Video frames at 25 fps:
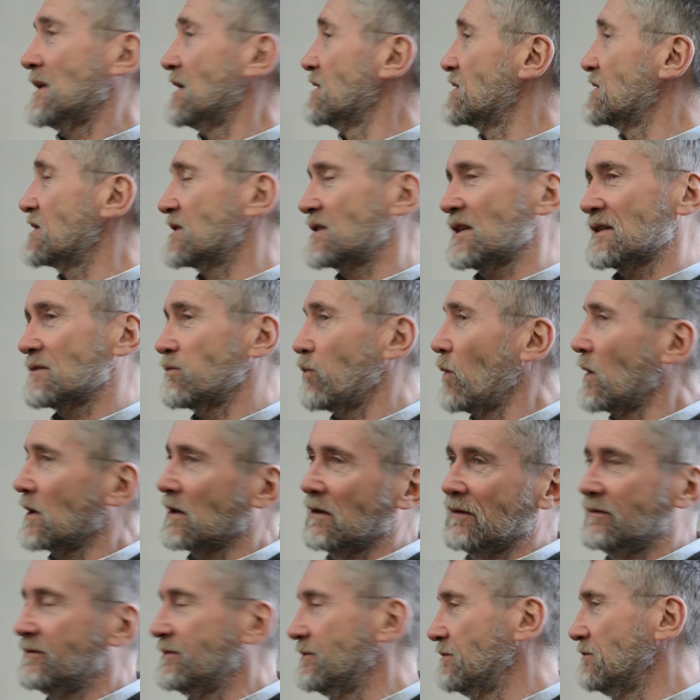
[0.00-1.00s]
It's just one
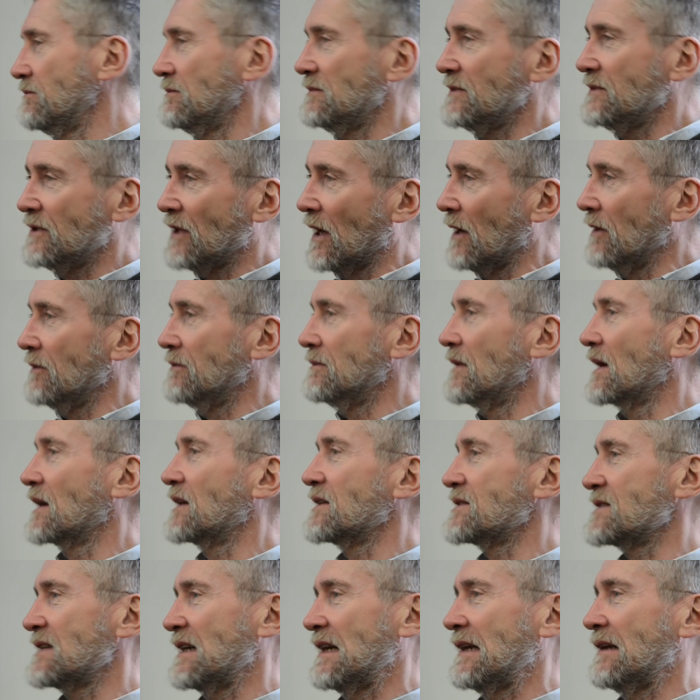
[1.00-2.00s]
of, you know, a
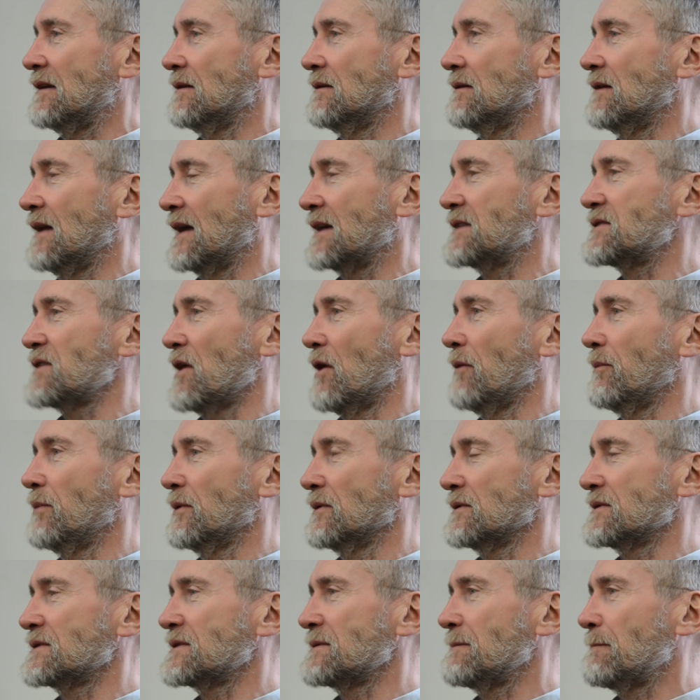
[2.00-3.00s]
gazillion examples.